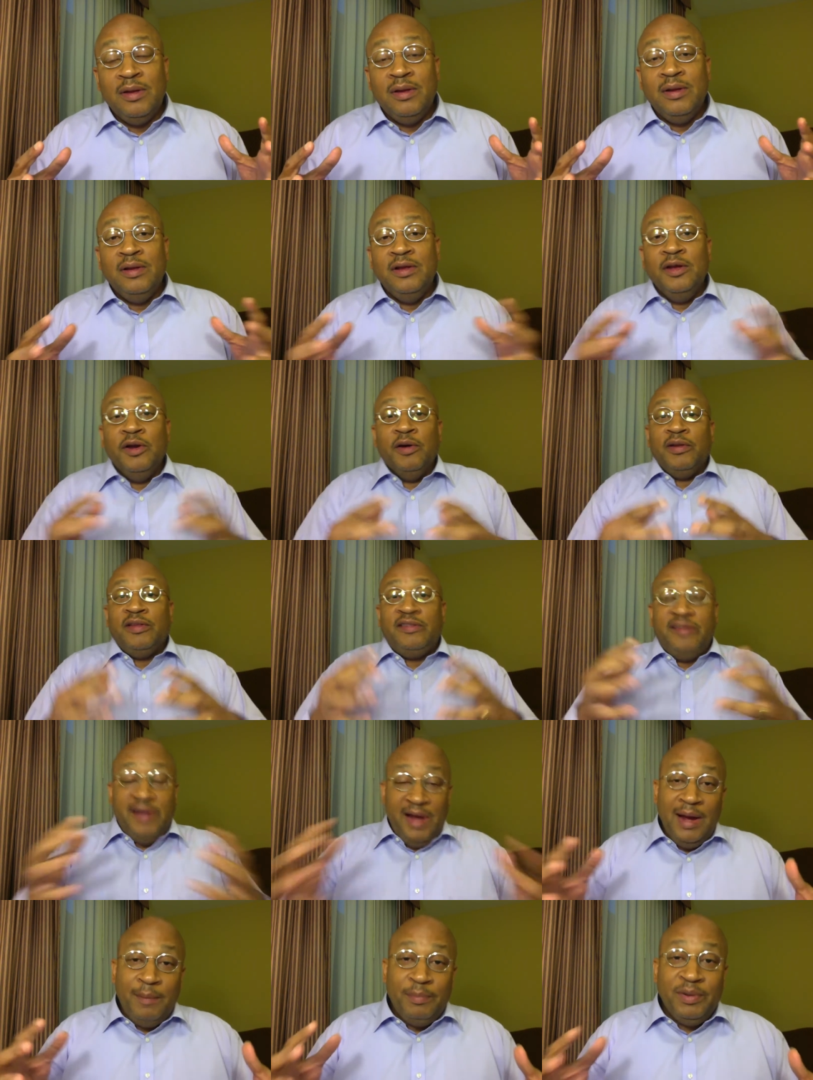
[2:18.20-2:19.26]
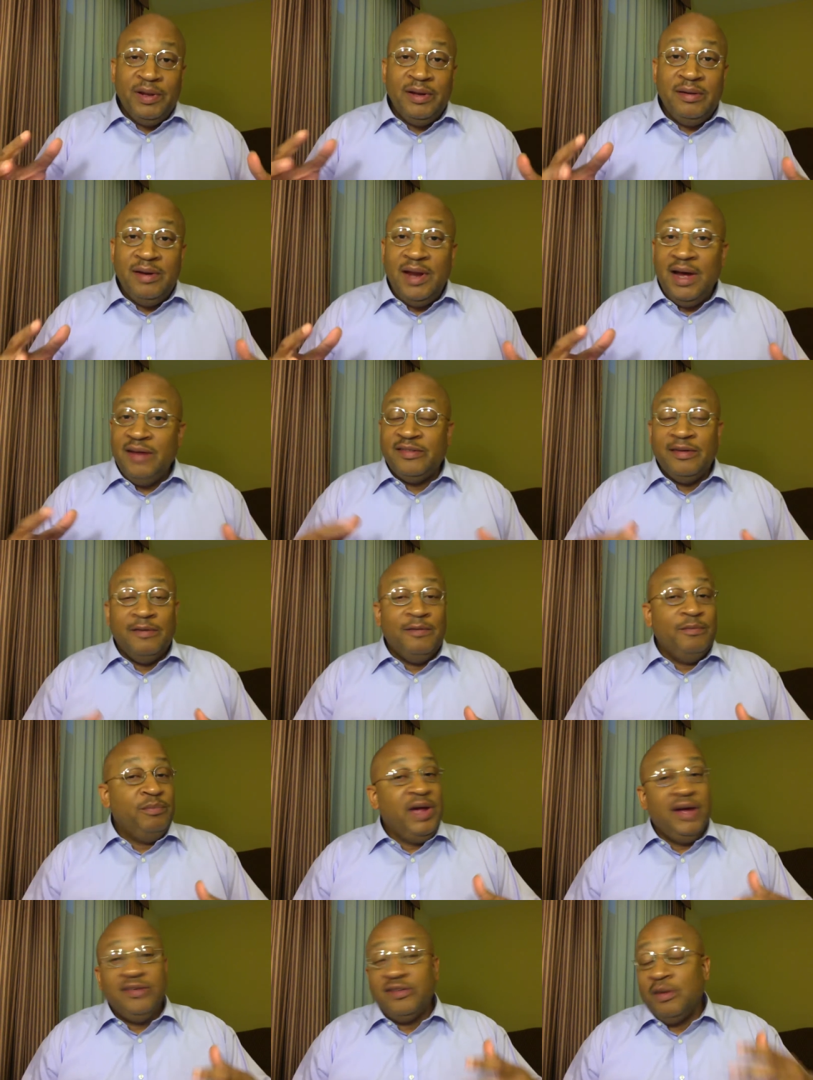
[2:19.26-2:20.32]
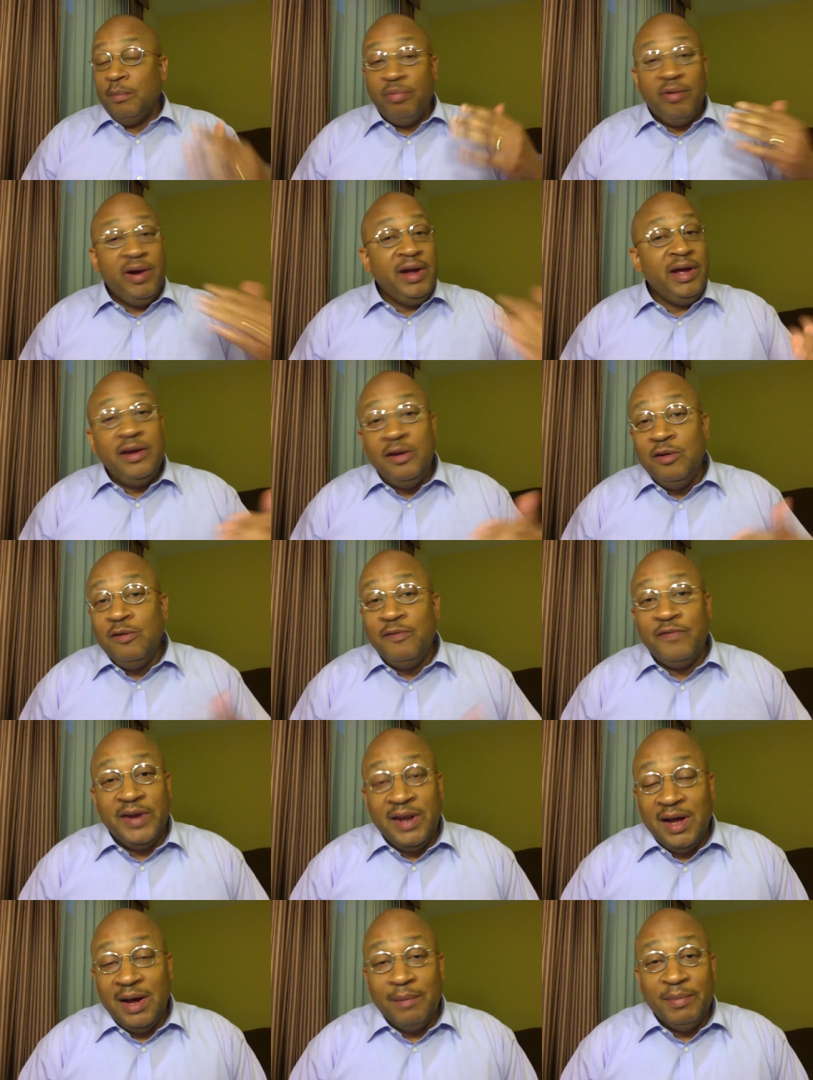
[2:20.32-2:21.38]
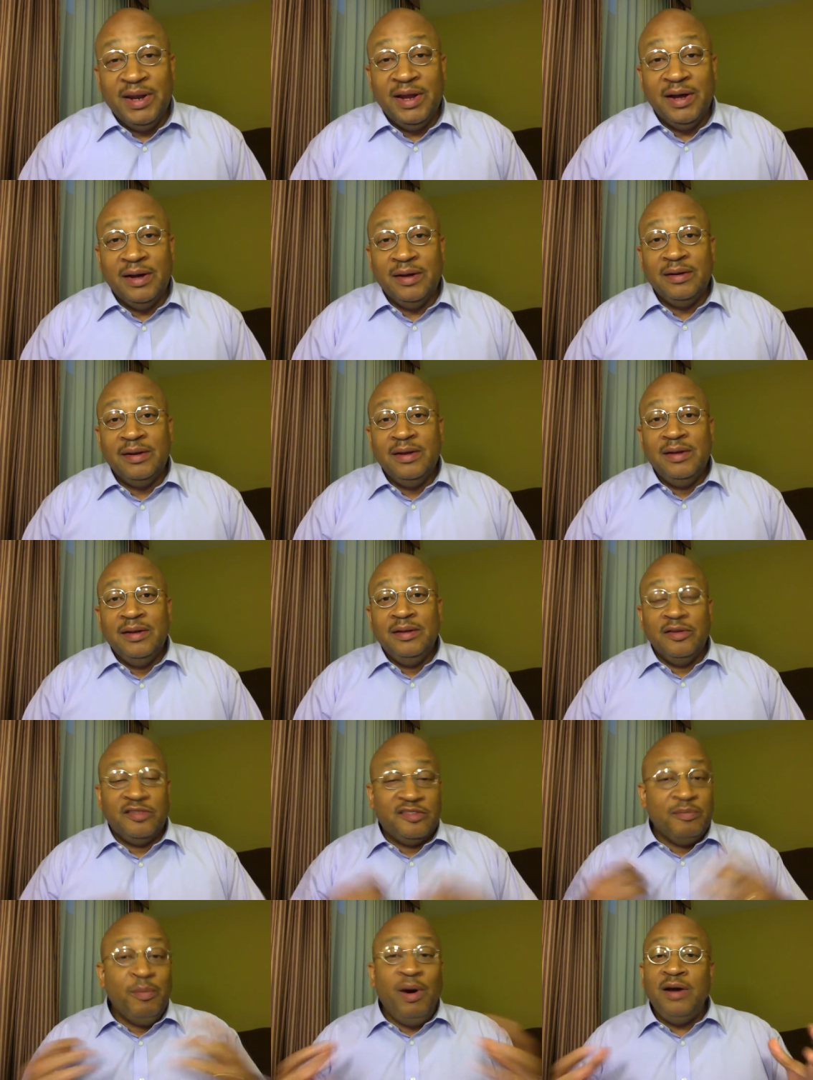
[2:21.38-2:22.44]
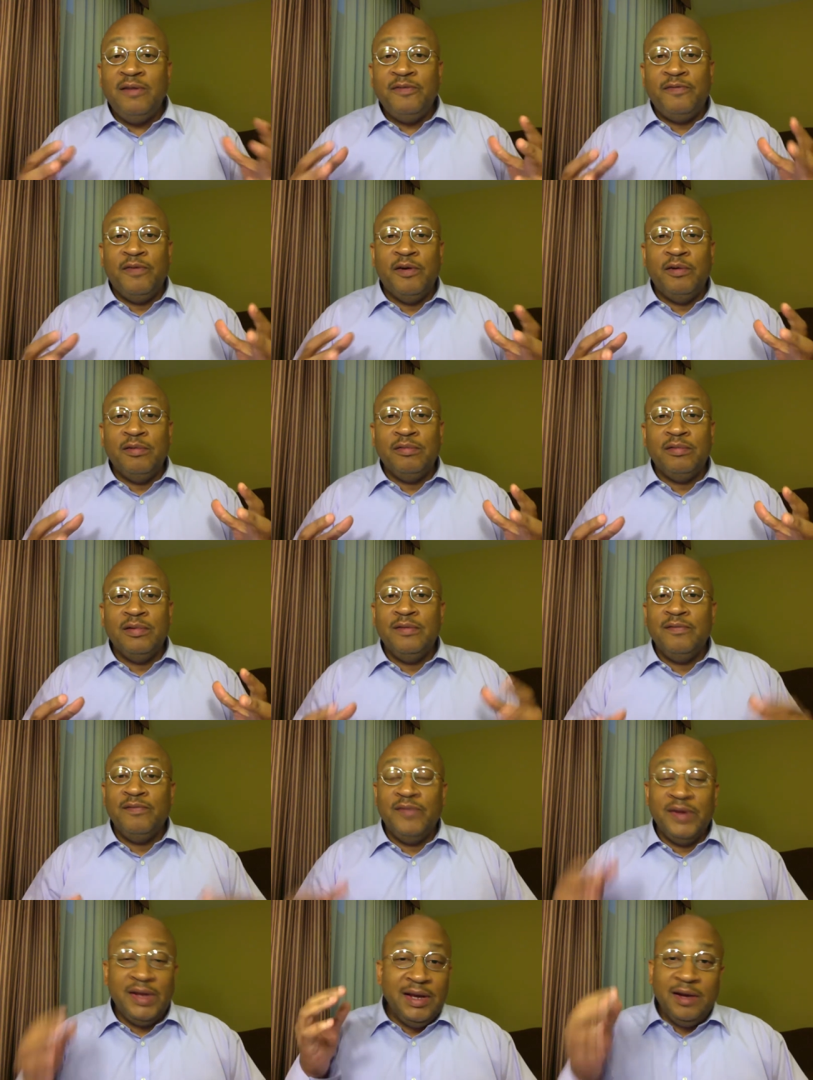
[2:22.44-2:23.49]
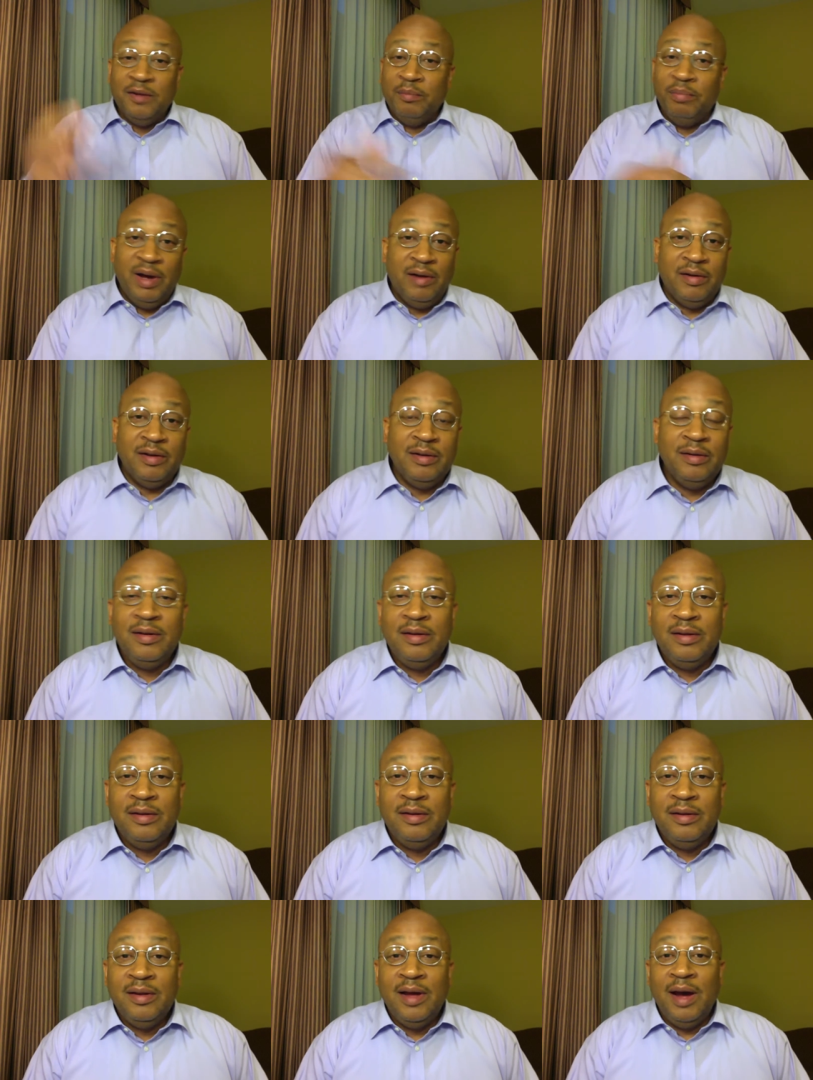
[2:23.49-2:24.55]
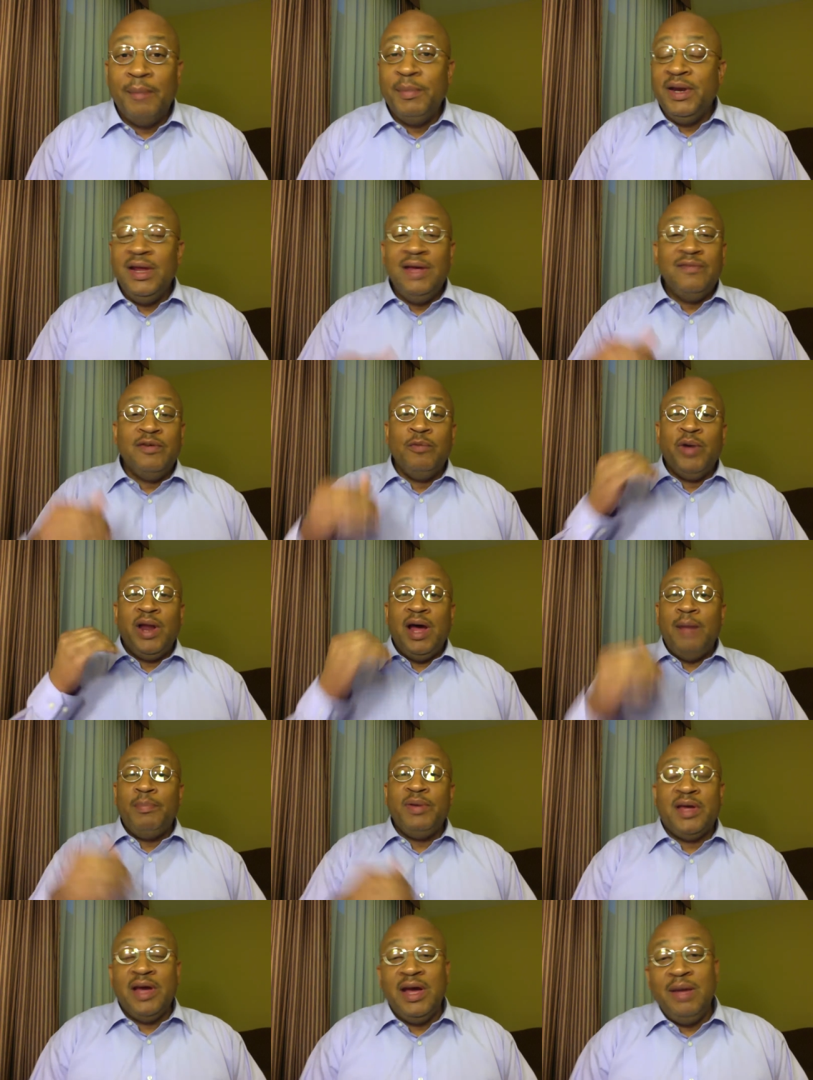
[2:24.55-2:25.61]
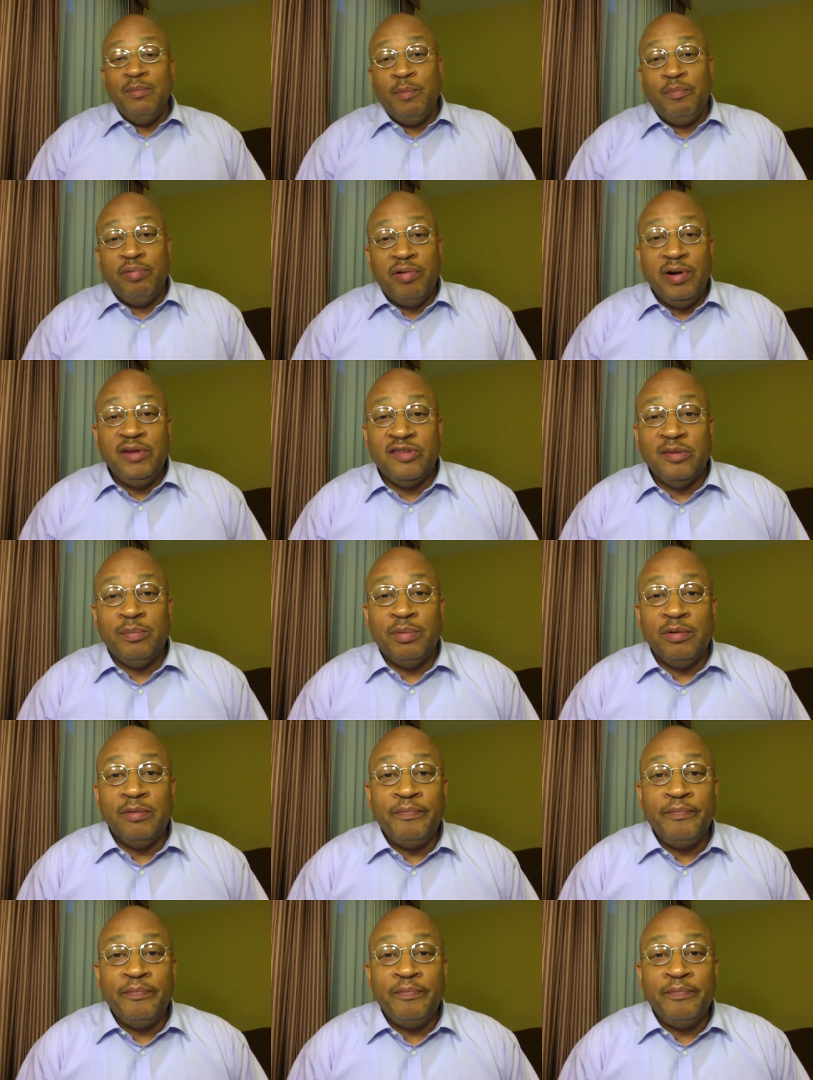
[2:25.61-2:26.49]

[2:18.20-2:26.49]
The tablet, that's a brand new phenomenon. The smartphone, forget about it. I mean, even when I became a principal,